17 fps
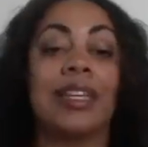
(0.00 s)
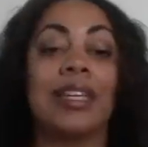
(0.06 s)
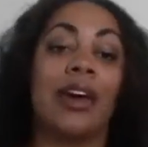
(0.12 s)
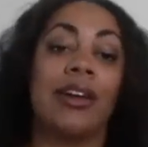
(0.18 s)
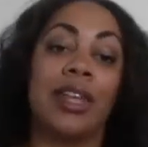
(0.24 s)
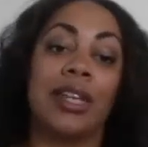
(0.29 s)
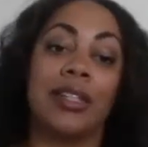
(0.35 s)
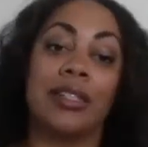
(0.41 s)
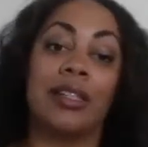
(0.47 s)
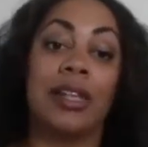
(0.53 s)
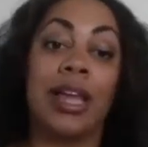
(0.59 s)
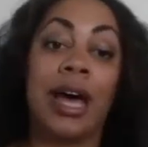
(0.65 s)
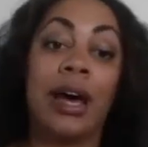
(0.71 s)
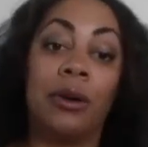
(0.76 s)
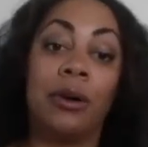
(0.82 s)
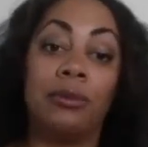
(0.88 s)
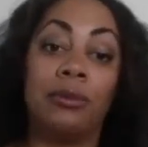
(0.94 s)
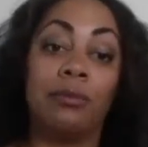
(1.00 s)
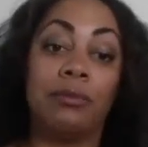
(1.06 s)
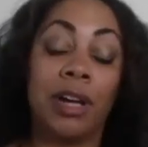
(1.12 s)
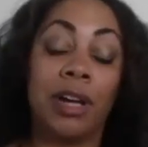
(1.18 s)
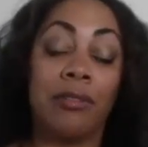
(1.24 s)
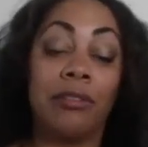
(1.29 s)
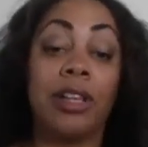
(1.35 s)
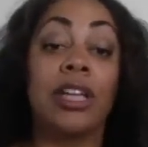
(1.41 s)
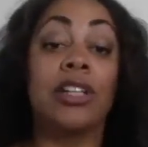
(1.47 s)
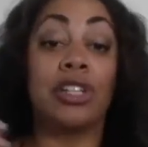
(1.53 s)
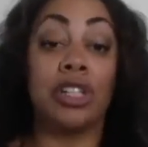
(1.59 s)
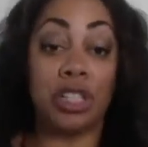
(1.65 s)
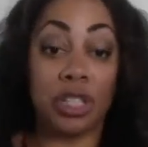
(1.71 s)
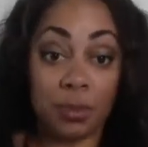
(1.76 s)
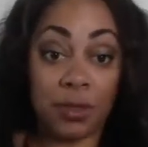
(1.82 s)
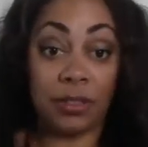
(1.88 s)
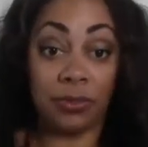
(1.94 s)
how that's allowed my
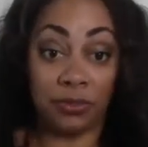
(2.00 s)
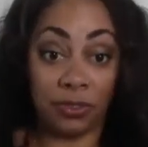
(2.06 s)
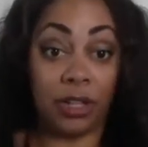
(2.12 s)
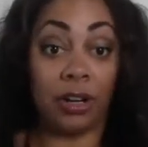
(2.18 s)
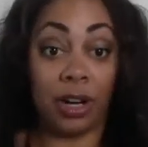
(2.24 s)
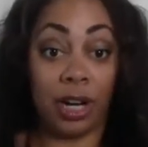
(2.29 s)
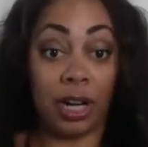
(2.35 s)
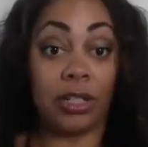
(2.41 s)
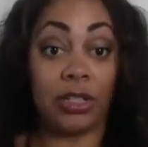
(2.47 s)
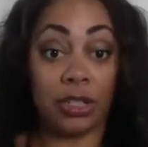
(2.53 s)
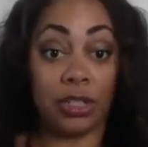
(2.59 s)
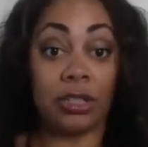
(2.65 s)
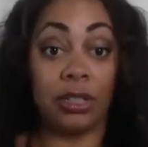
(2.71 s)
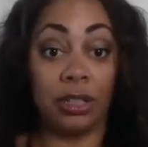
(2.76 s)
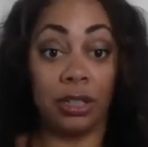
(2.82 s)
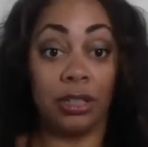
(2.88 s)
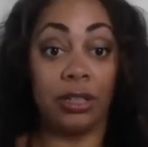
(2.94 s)
relationships to flourish.